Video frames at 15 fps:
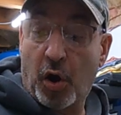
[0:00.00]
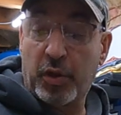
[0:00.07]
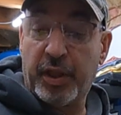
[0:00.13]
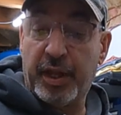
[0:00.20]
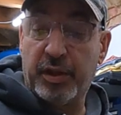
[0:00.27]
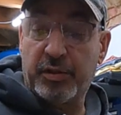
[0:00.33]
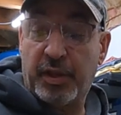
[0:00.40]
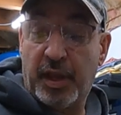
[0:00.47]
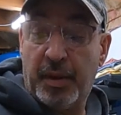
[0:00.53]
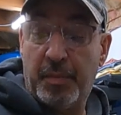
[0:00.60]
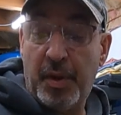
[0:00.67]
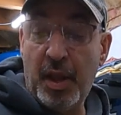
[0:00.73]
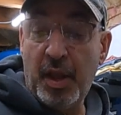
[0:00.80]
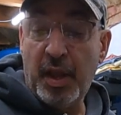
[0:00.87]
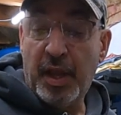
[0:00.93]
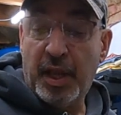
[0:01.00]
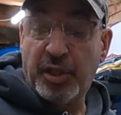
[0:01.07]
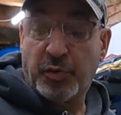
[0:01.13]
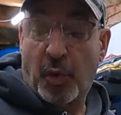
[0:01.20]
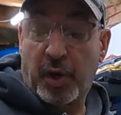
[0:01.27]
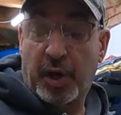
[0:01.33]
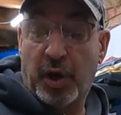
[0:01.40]
Our legal team
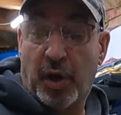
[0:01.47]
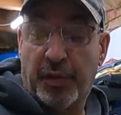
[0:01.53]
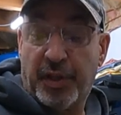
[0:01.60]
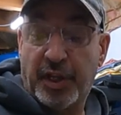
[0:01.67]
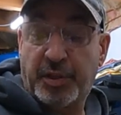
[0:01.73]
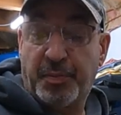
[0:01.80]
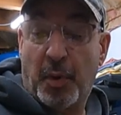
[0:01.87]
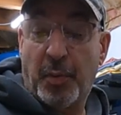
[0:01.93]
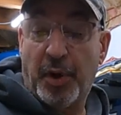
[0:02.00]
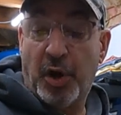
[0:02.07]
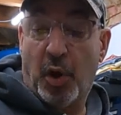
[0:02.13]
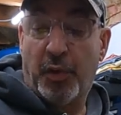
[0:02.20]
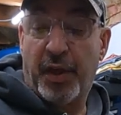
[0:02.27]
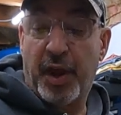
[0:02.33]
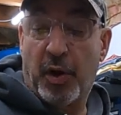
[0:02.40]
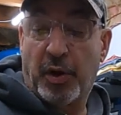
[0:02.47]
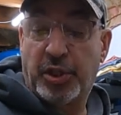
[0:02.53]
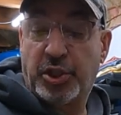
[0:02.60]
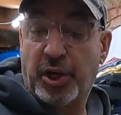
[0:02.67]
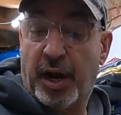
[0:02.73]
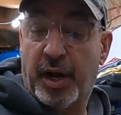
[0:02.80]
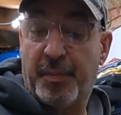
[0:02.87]
is working on this, but we know they are
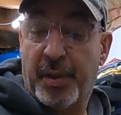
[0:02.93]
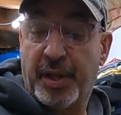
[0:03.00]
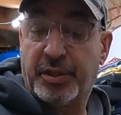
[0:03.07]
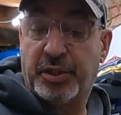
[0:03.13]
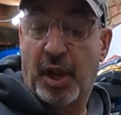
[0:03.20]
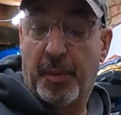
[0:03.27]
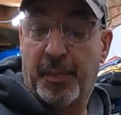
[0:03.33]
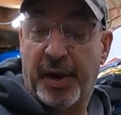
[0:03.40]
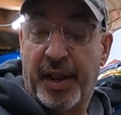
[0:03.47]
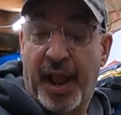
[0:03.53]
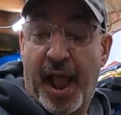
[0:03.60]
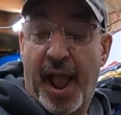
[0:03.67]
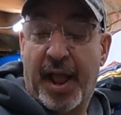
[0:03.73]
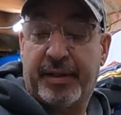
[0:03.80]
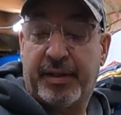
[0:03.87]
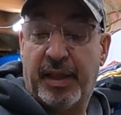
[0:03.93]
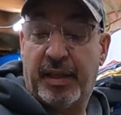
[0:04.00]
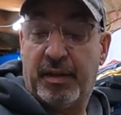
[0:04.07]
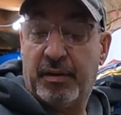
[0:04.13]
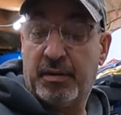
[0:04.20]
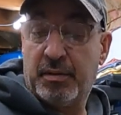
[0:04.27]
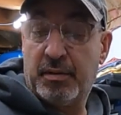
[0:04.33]
a China-based company
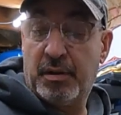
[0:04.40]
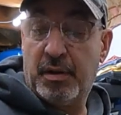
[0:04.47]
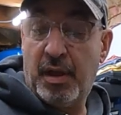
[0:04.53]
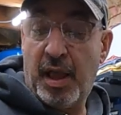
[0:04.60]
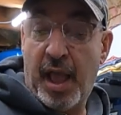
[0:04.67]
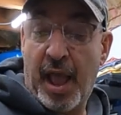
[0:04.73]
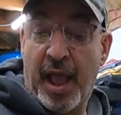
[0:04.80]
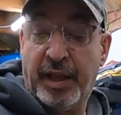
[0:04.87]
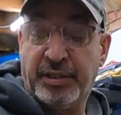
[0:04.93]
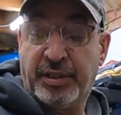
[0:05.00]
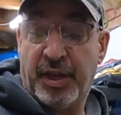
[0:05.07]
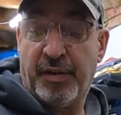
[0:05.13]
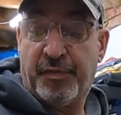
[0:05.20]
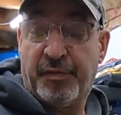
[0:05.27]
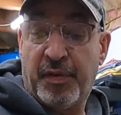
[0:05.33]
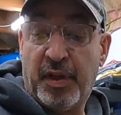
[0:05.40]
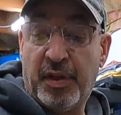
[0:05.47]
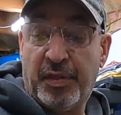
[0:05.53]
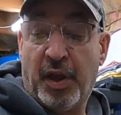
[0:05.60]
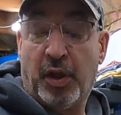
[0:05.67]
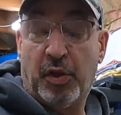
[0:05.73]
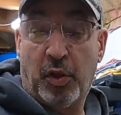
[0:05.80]
acting as if
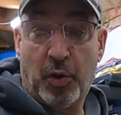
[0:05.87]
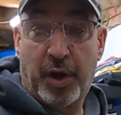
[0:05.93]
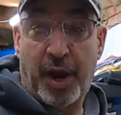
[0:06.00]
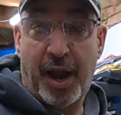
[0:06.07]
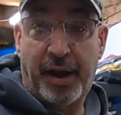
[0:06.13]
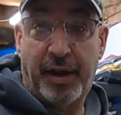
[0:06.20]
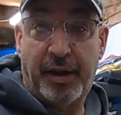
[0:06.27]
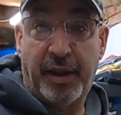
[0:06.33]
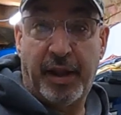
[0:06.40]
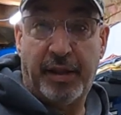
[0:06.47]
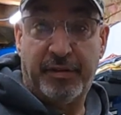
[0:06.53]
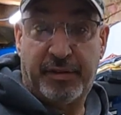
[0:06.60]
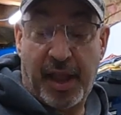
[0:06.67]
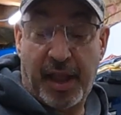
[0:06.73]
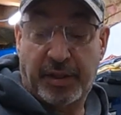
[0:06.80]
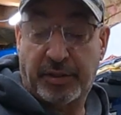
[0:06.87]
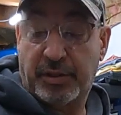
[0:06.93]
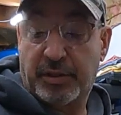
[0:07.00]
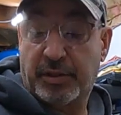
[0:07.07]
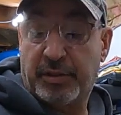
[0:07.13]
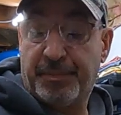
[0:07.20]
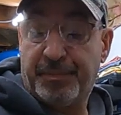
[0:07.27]
they are located in
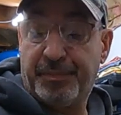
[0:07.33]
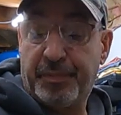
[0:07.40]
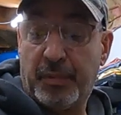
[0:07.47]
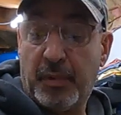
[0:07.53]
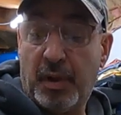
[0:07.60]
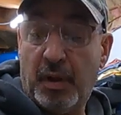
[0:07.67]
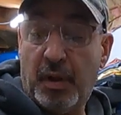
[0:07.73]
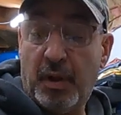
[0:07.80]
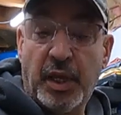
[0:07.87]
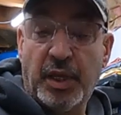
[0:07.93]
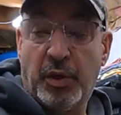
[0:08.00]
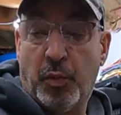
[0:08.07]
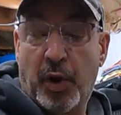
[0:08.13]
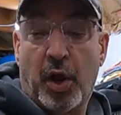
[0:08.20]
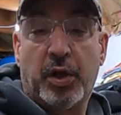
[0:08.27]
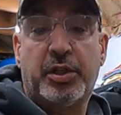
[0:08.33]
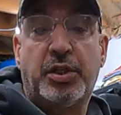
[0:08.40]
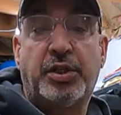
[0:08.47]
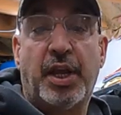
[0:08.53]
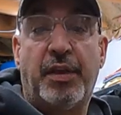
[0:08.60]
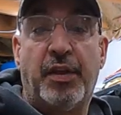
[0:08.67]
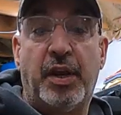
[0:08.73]
Texas. He went on to
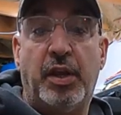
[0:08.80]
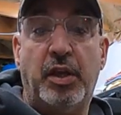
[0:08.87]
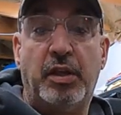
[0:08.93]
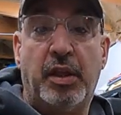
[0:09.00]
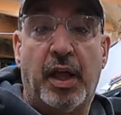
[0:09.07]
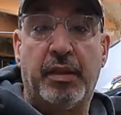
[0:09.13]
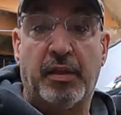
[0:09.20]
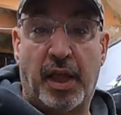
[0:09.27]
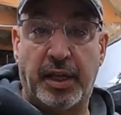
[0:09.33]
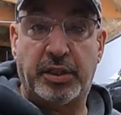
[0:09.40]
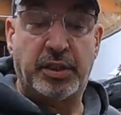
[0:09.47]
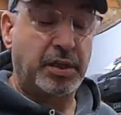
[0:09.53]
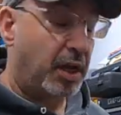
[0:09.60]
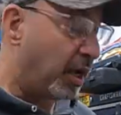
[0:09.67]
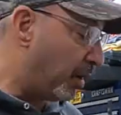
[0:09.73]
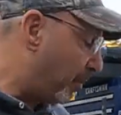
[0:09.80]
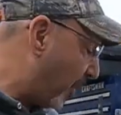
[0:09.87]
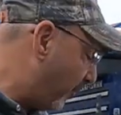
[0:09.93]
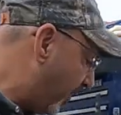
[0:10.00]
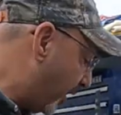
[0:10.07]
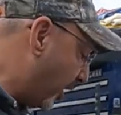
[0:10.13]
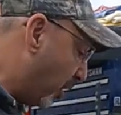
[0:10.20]
say that he likes
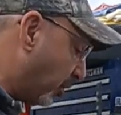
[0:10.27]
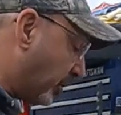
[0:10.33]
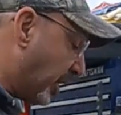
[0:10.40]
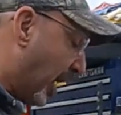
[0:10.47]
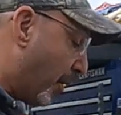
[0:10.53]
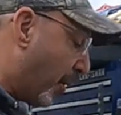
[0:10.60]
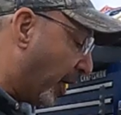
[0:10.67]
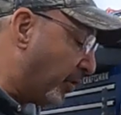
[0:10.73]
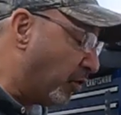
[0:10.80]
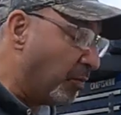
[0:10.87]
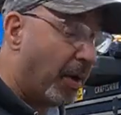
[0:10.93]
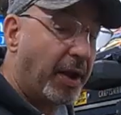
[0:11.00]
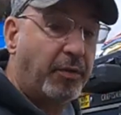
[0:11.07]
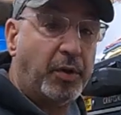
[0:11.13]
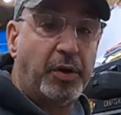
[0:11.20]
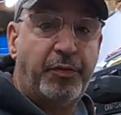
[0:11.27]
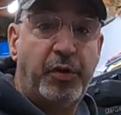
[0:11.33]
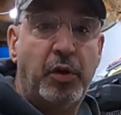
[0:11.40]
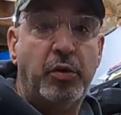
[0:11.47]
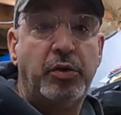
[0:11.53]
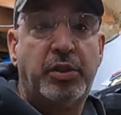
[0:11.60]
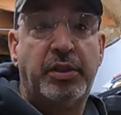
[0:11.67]
my videos and how I do my
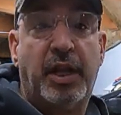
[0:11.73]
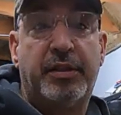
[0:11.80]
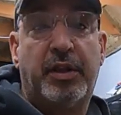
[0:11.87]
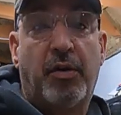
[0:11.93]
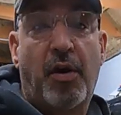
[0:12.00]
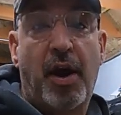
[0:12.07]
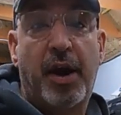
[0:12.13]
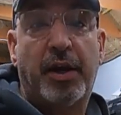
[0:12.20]
reviews and that they're